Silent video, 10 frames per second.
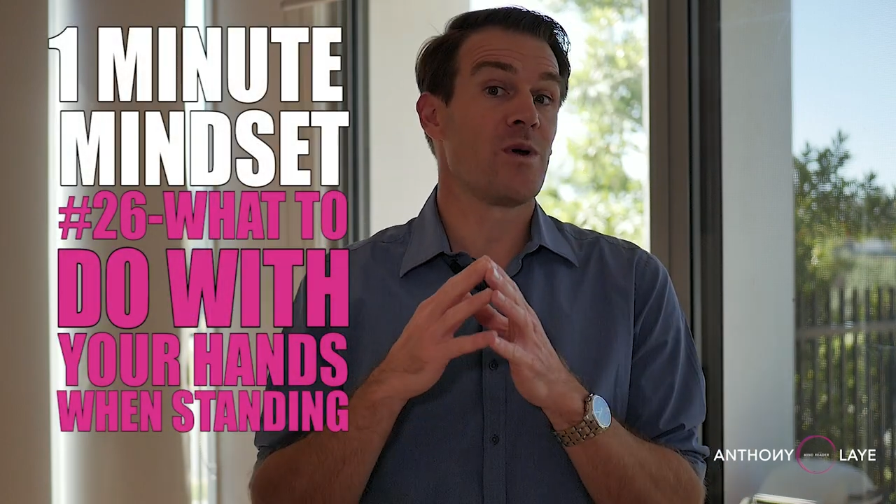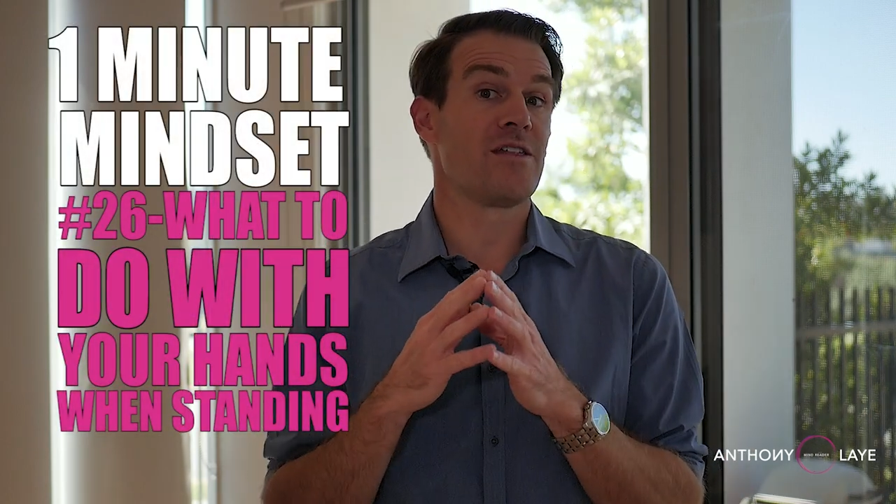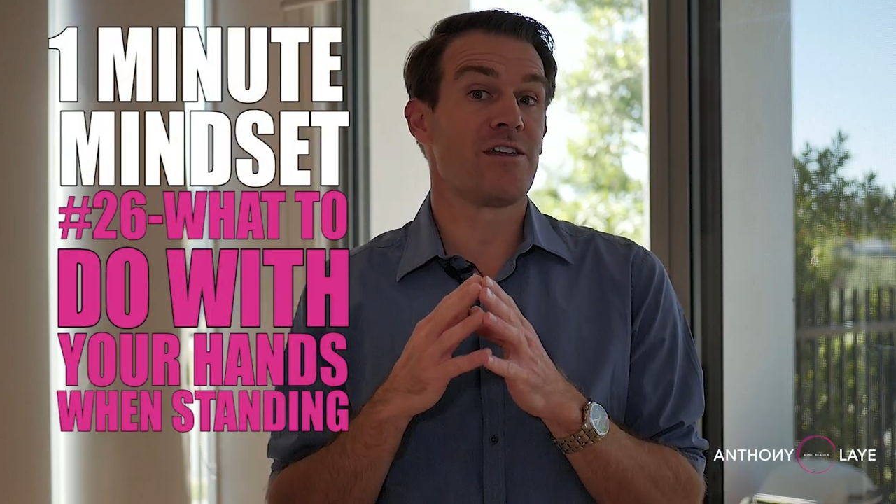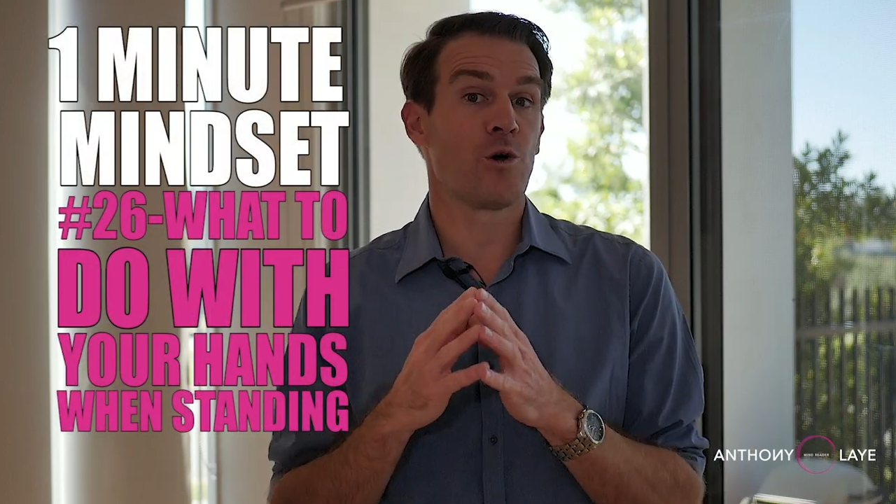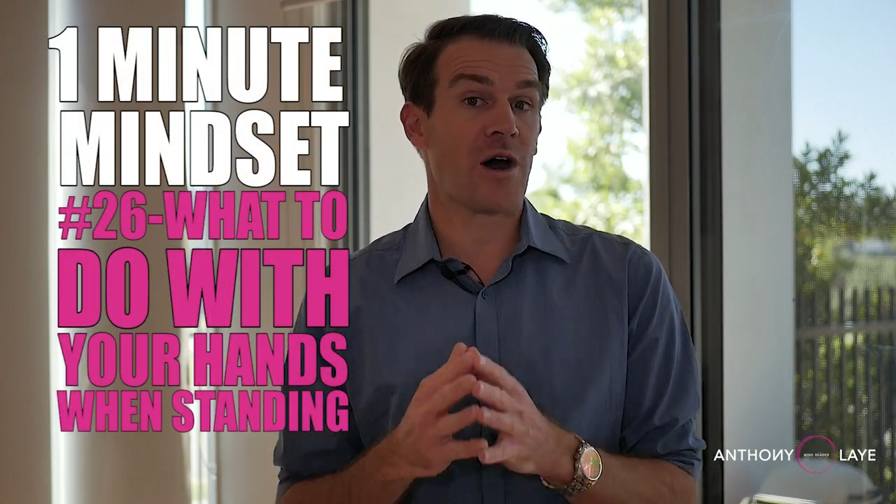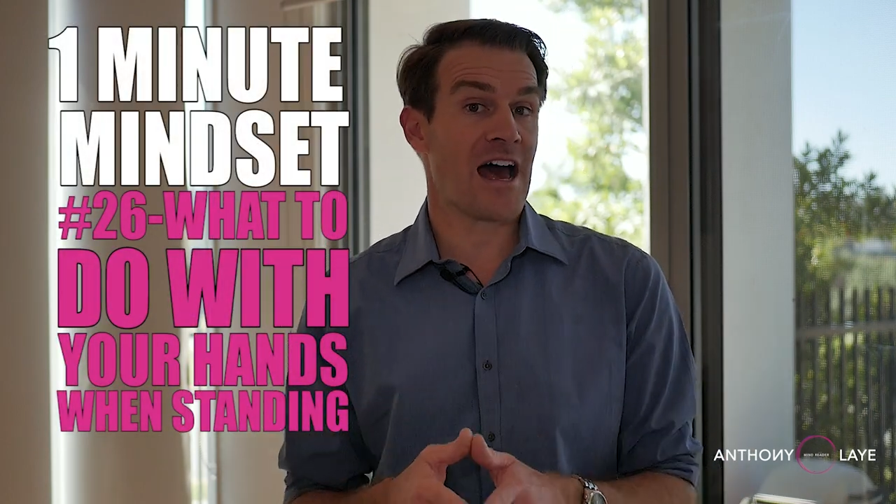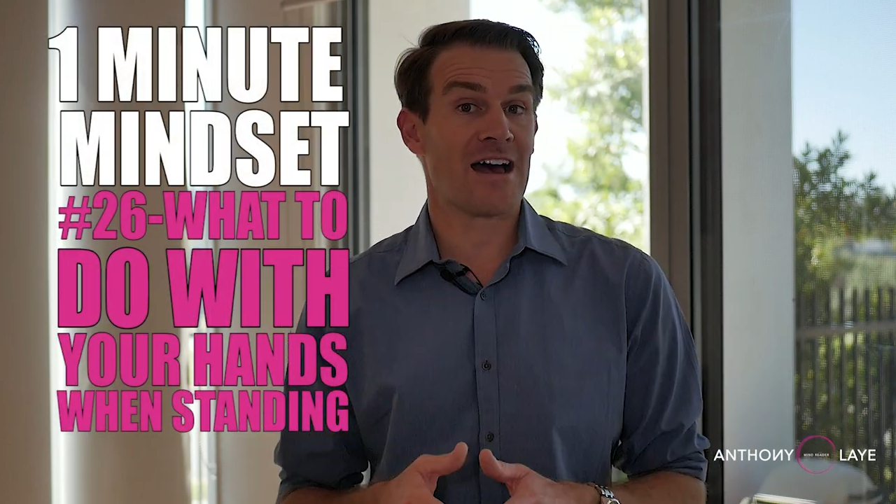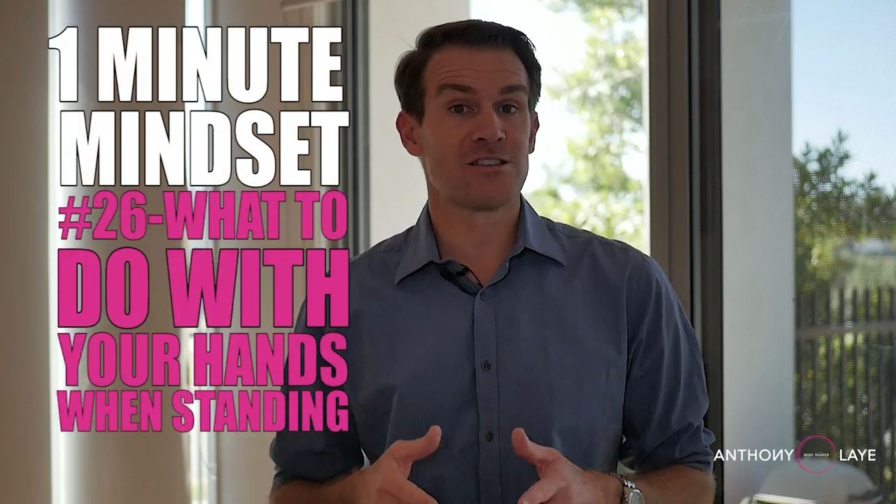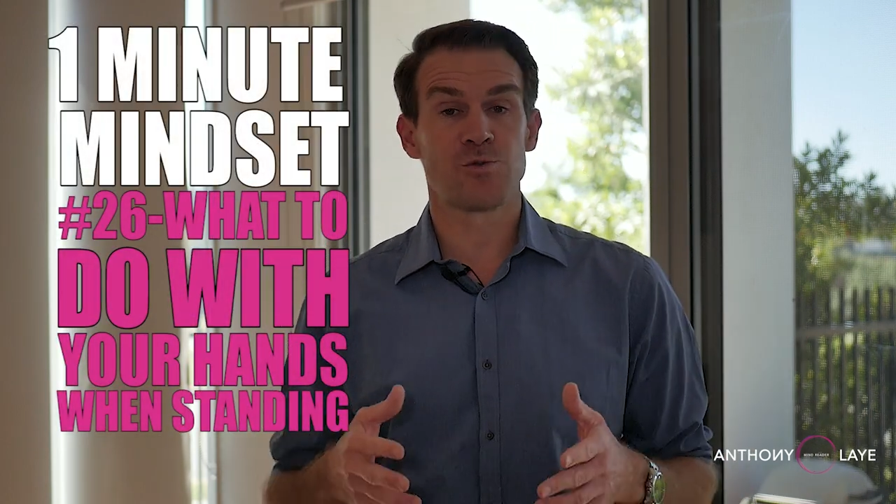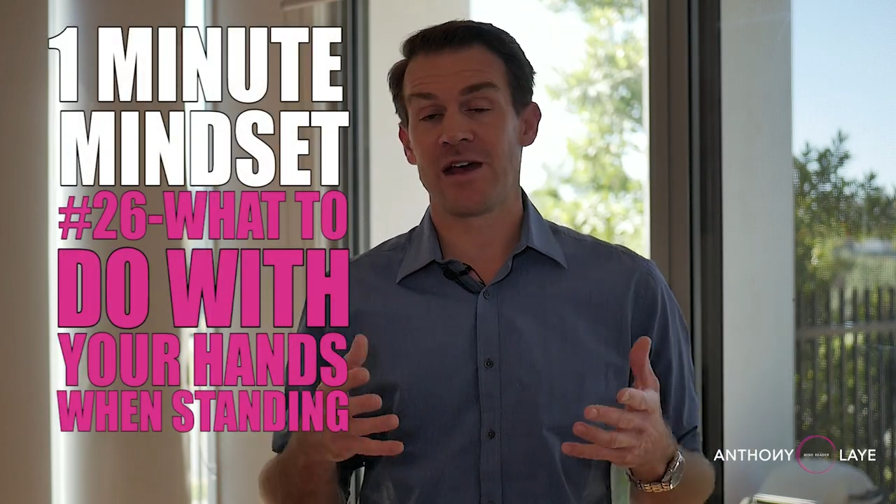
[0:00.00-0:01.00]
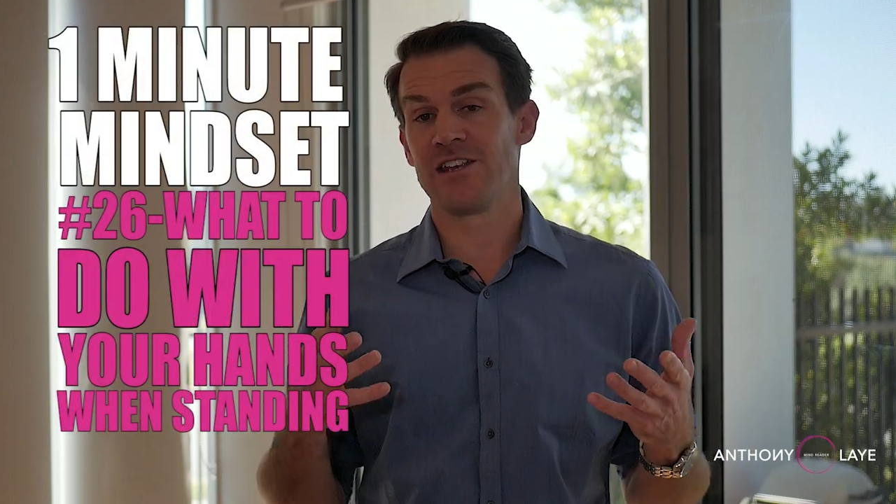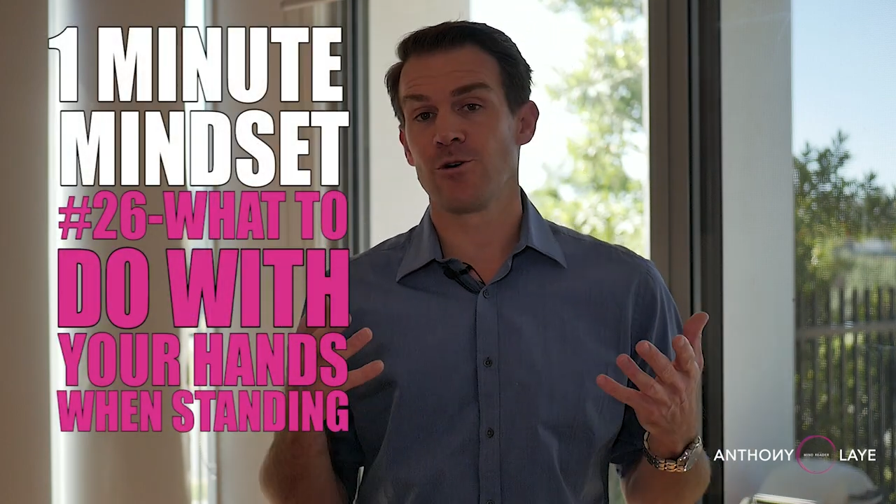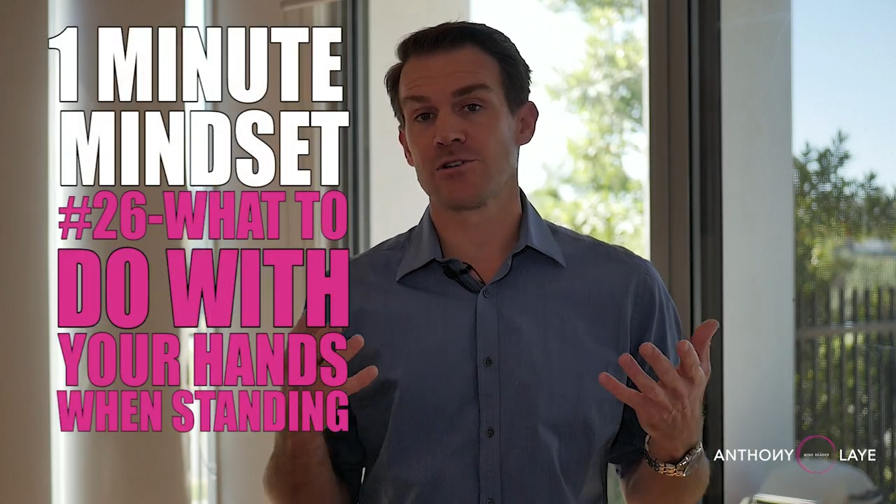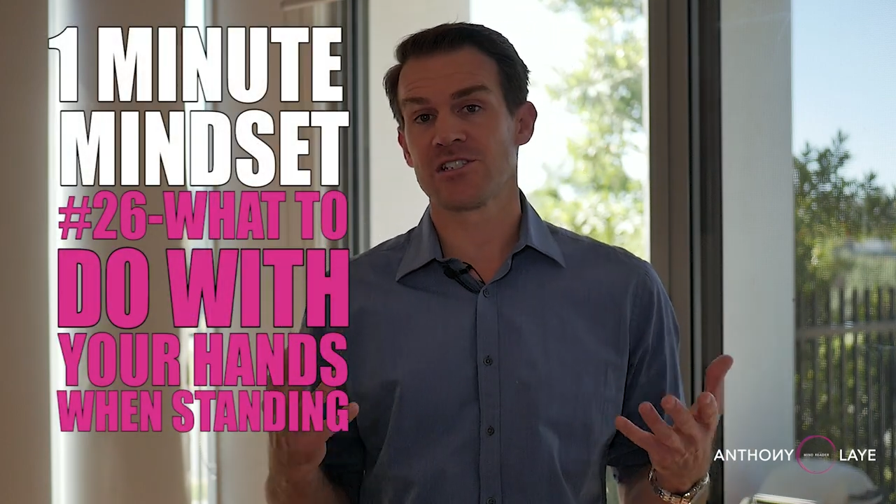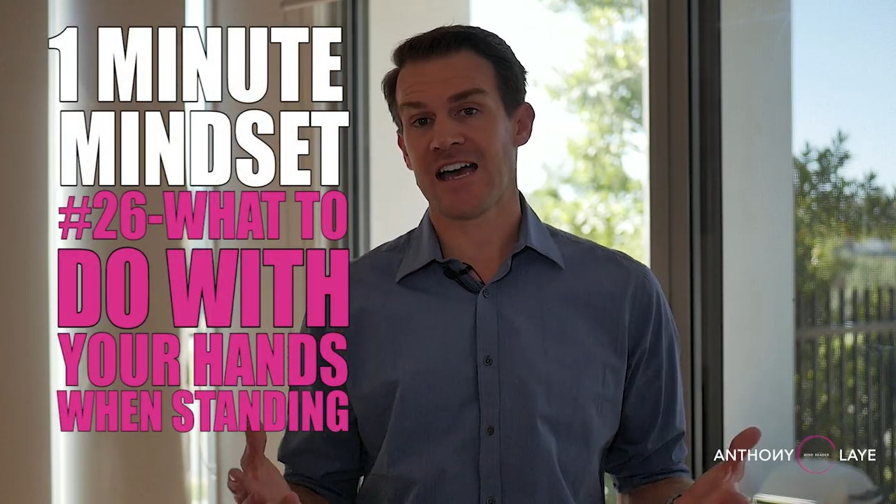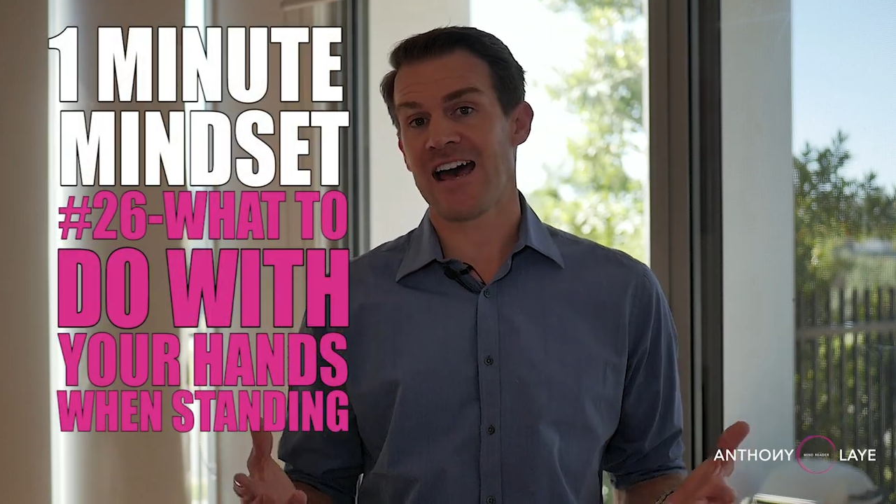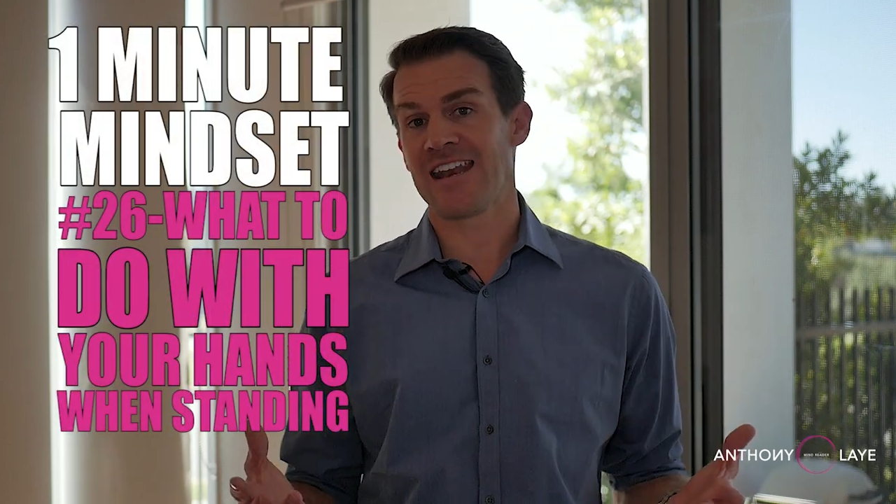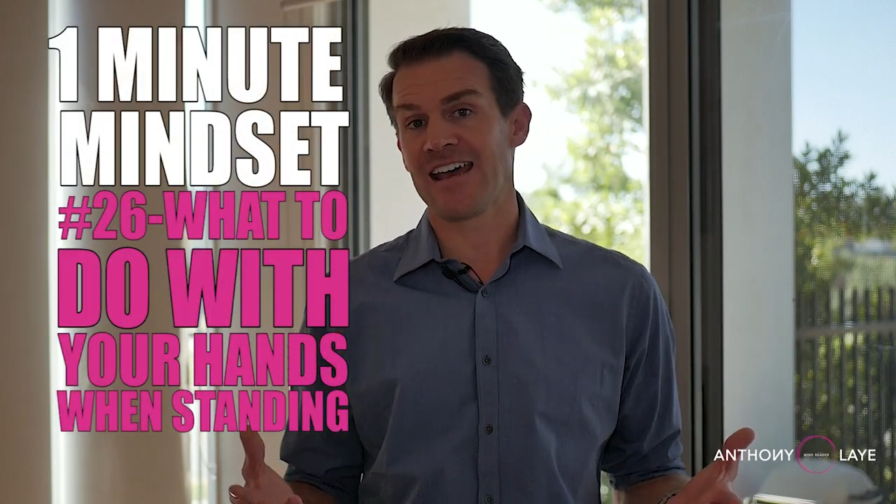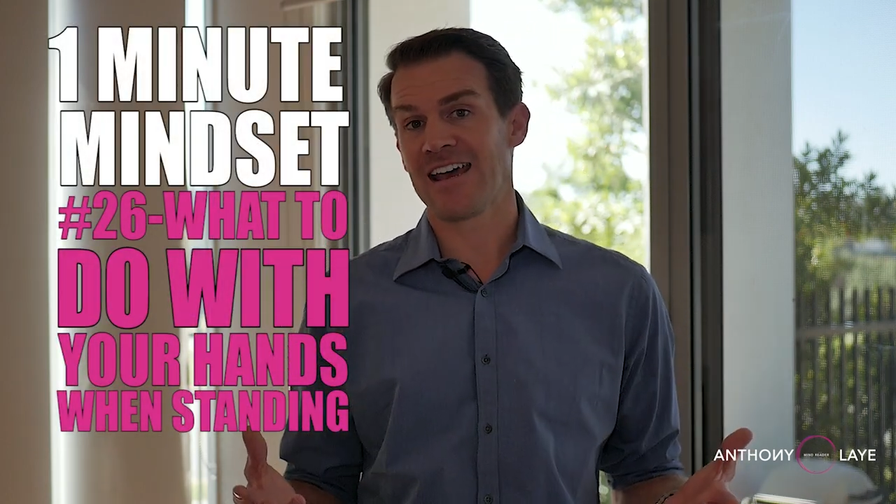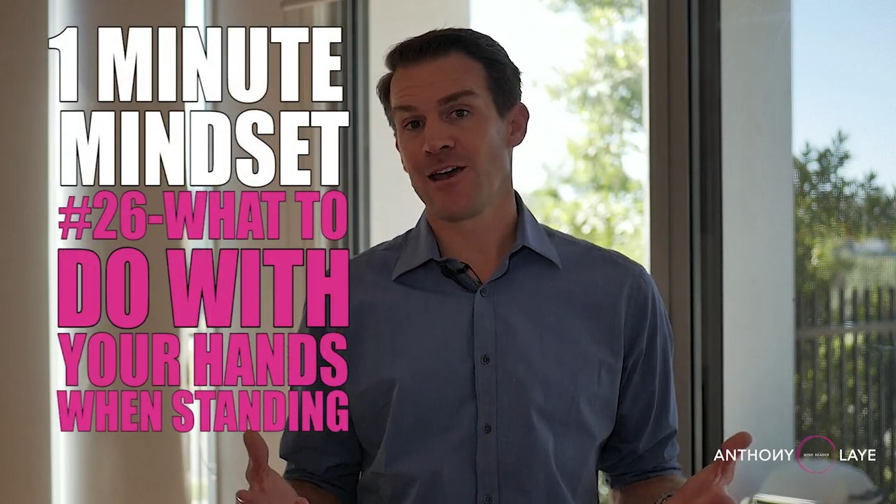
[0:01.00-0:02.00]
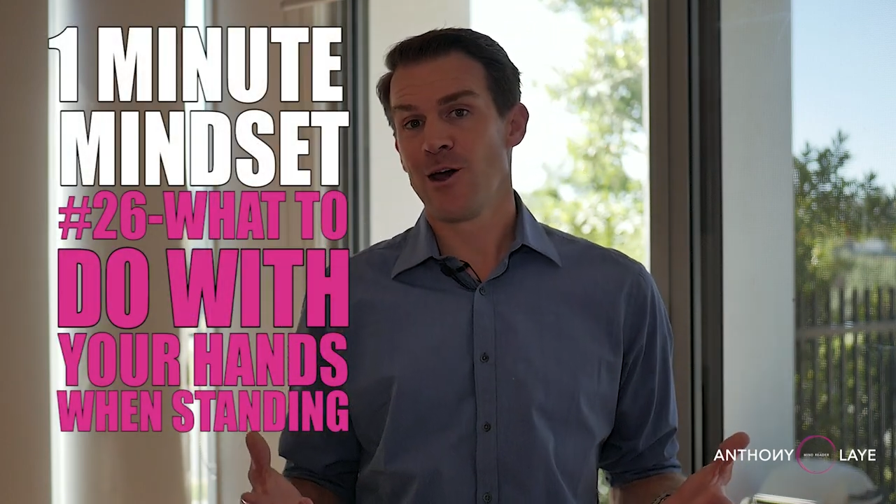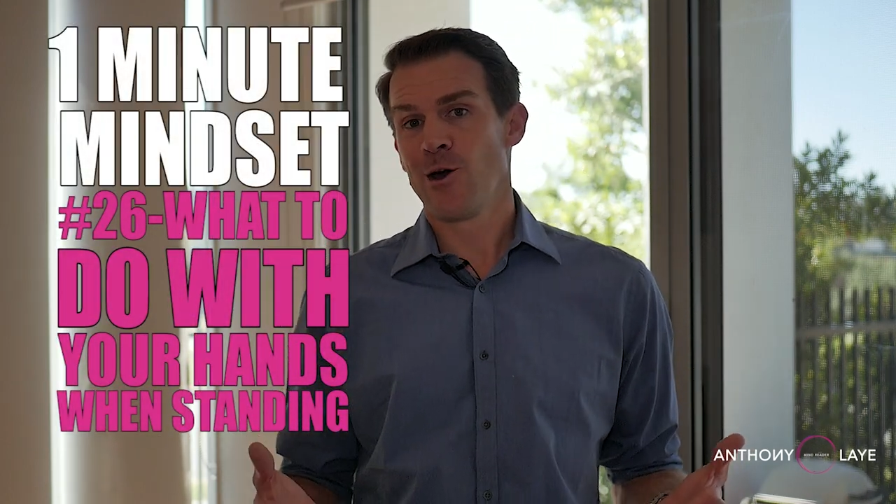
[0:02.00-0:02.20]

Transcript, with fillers: with your hands when you're standing?